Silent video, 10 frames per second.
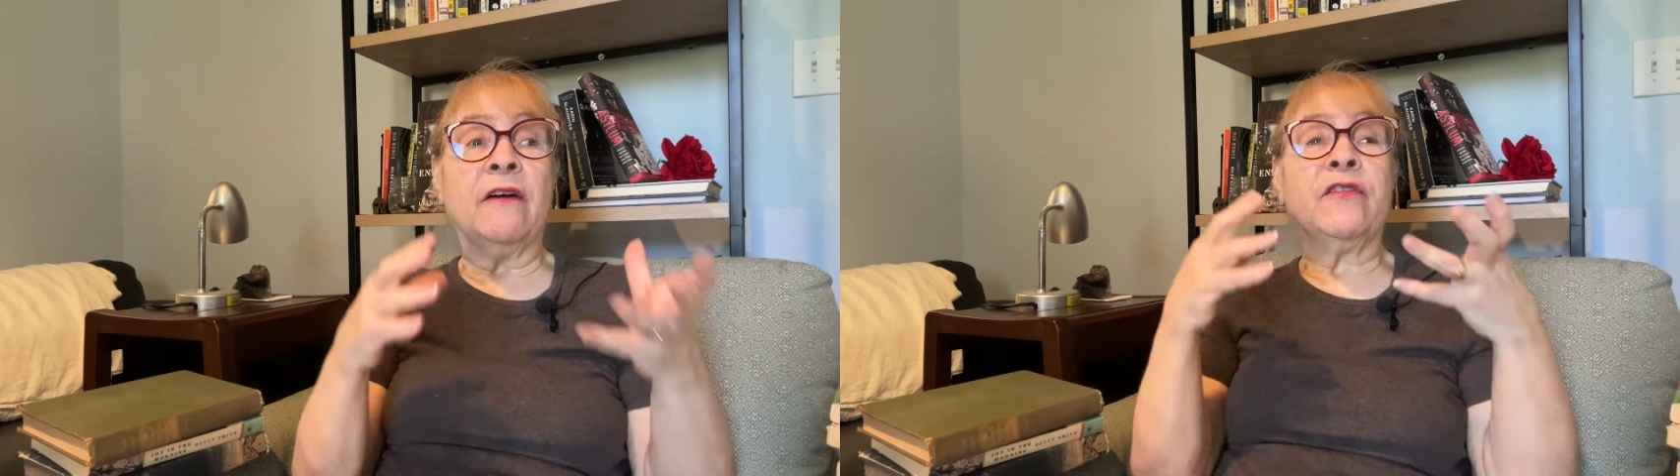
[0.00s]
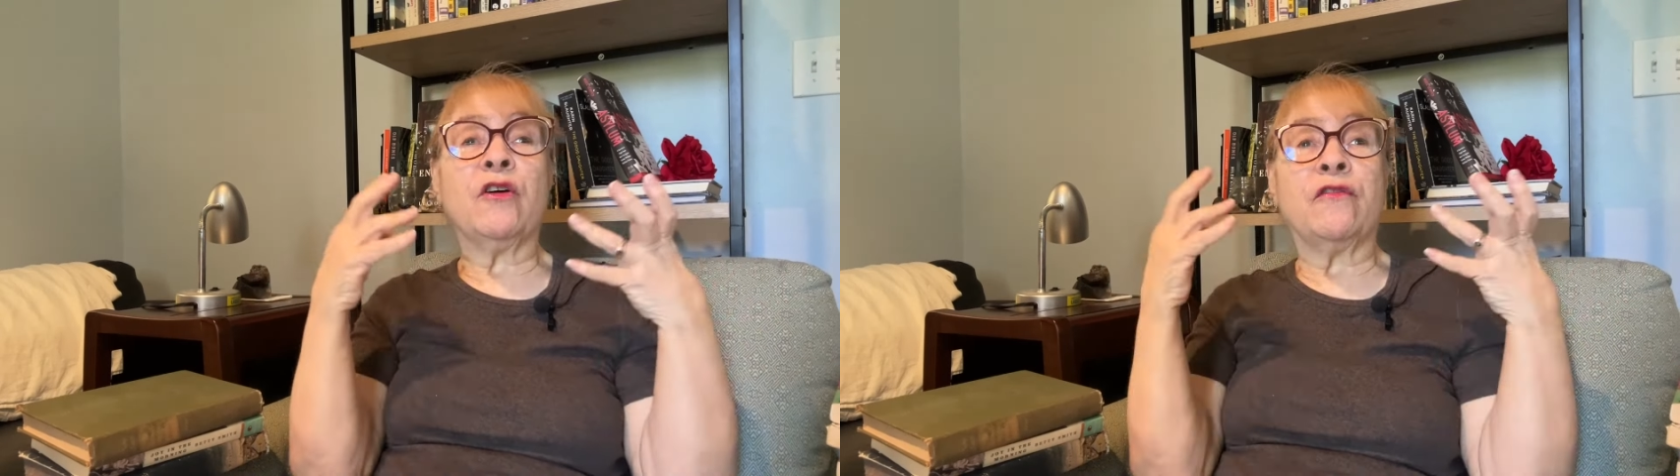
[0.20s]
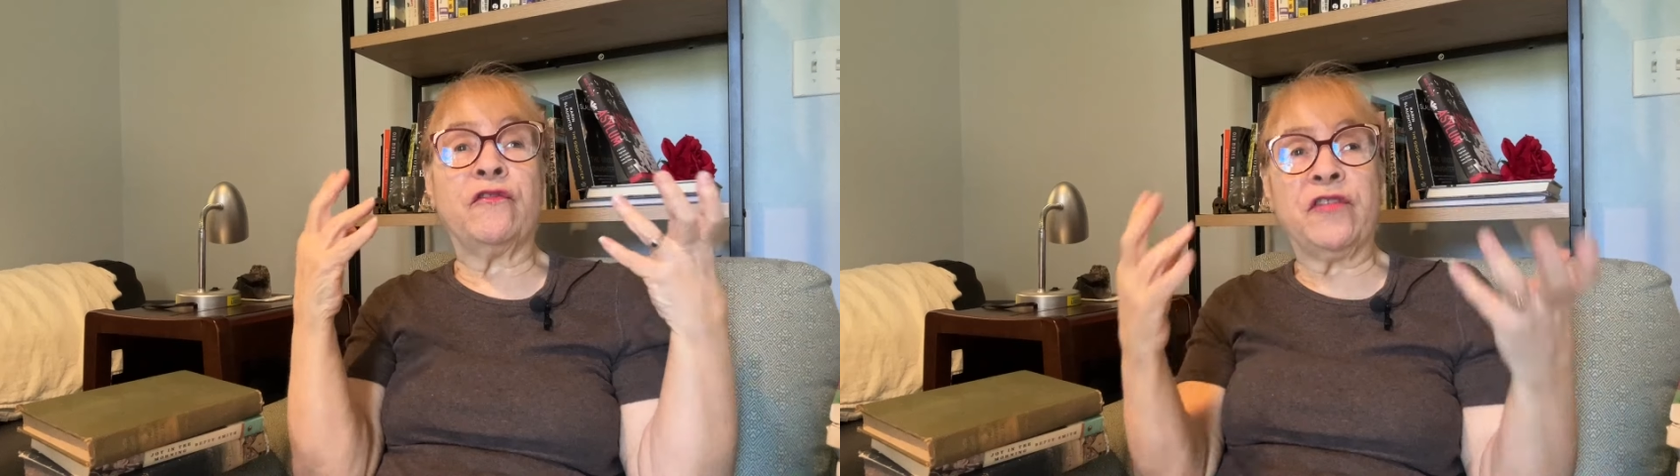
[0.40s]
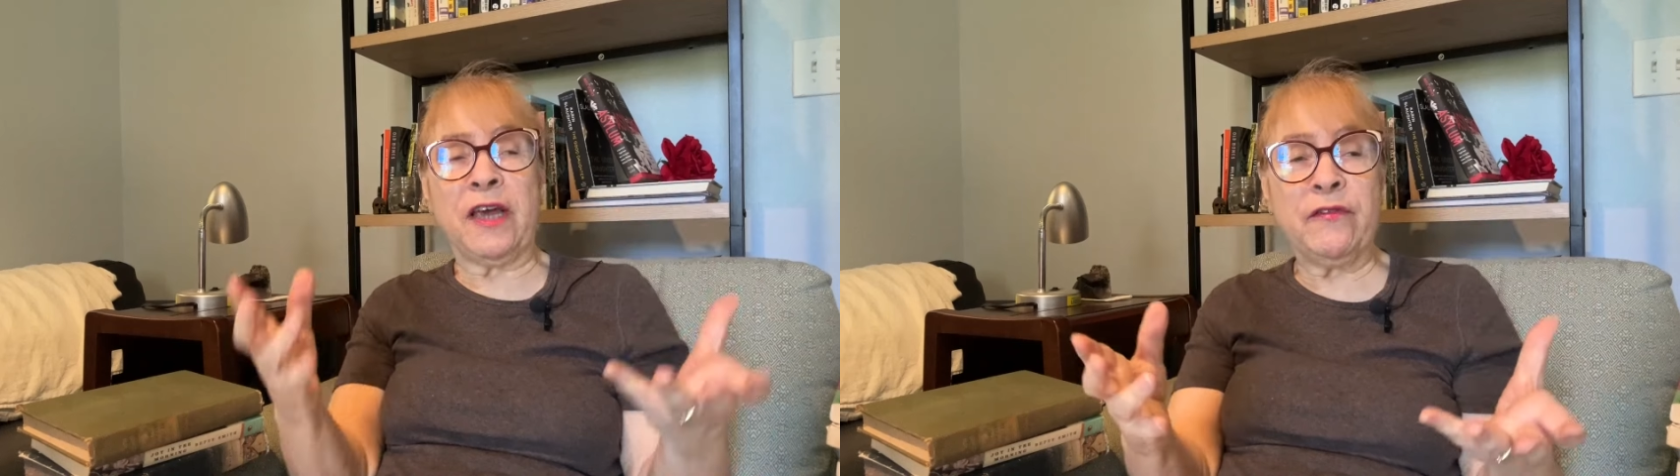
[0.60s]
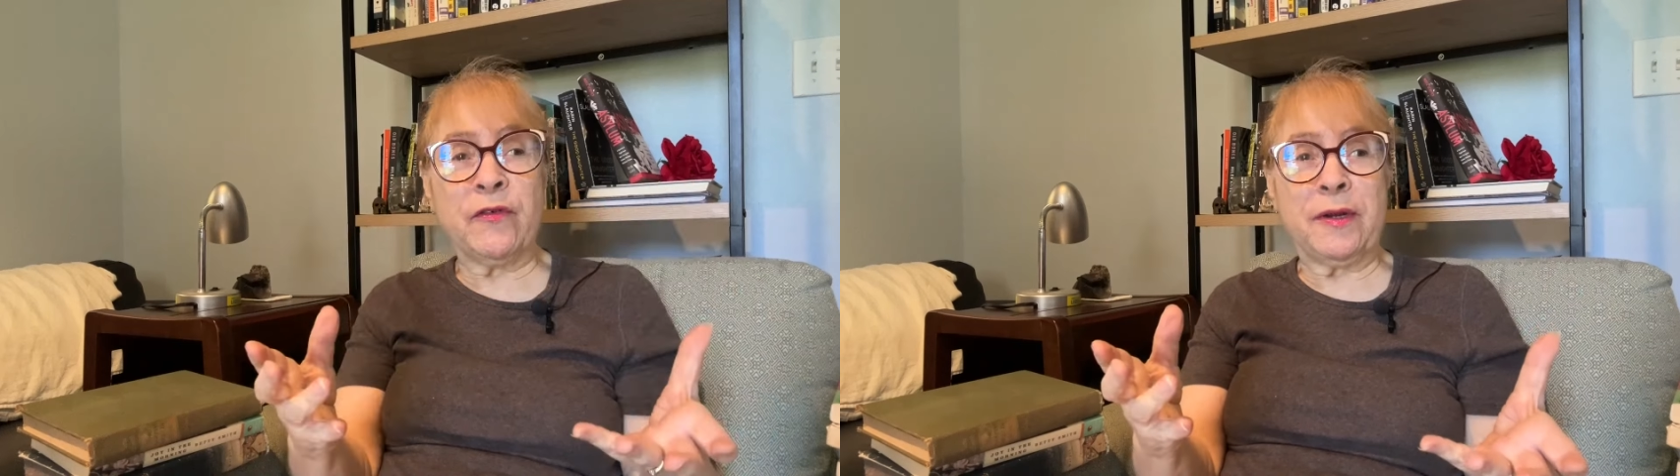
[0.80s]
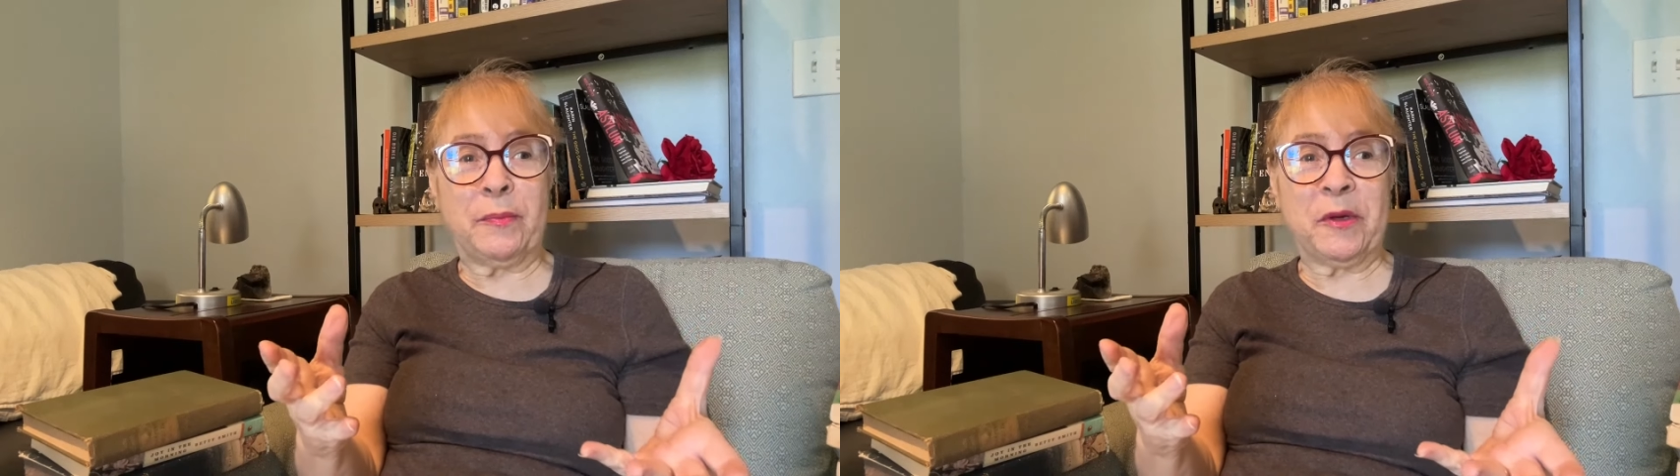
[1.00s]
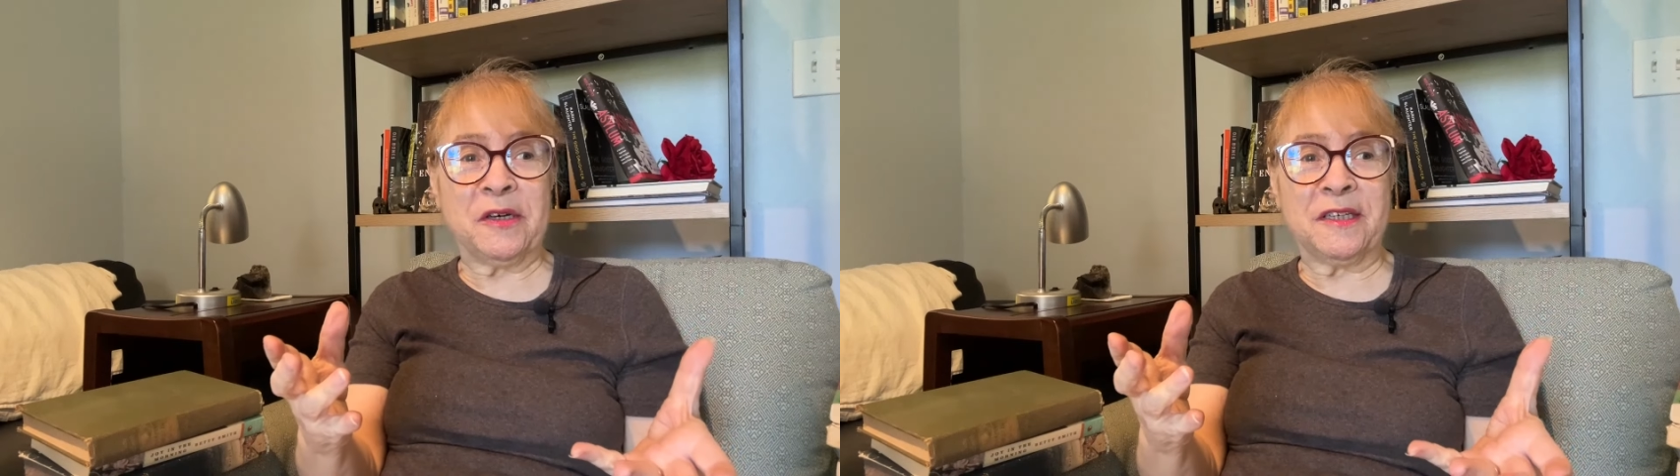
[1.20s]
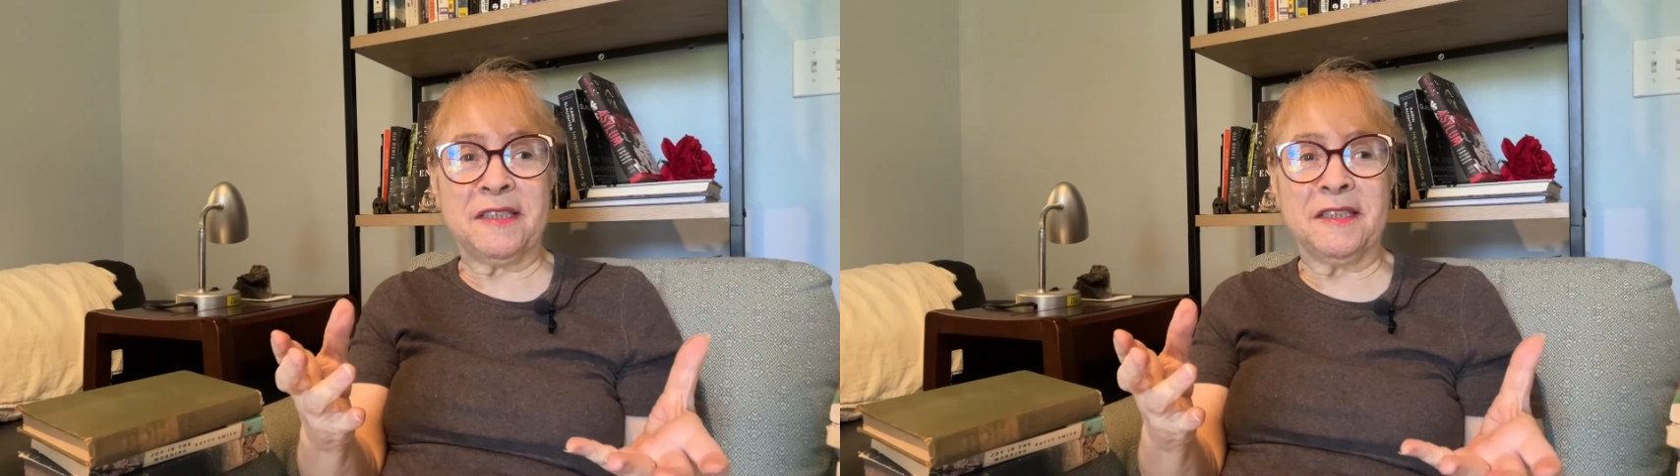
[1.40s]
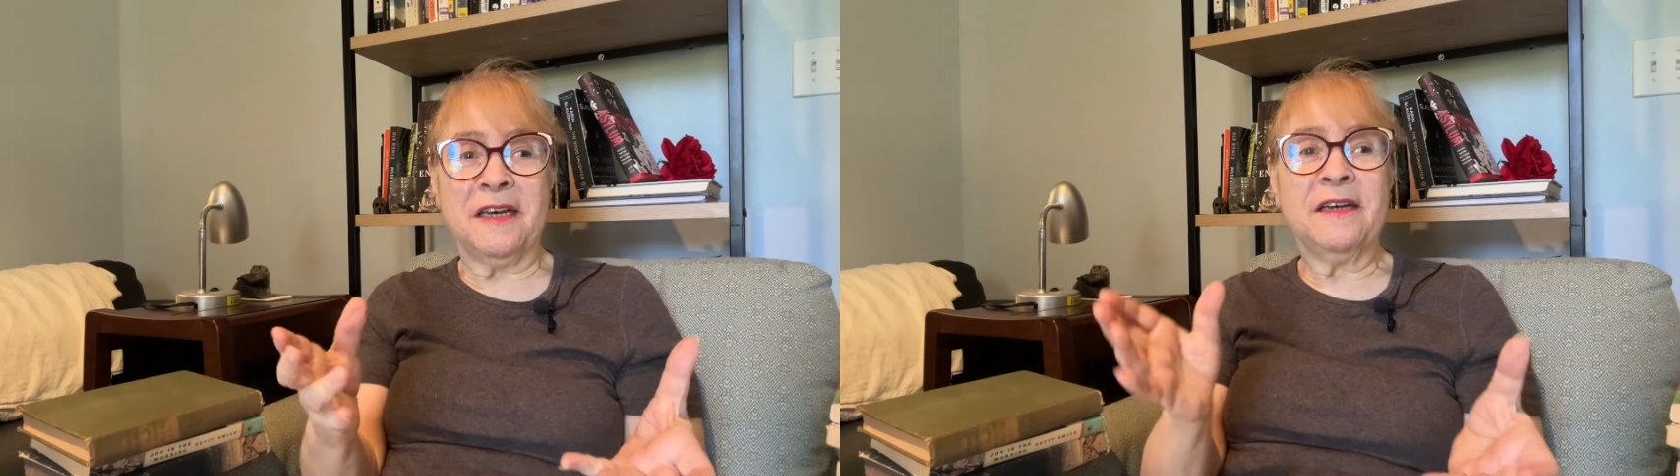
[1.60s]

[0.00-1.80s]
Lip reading: of her favorite books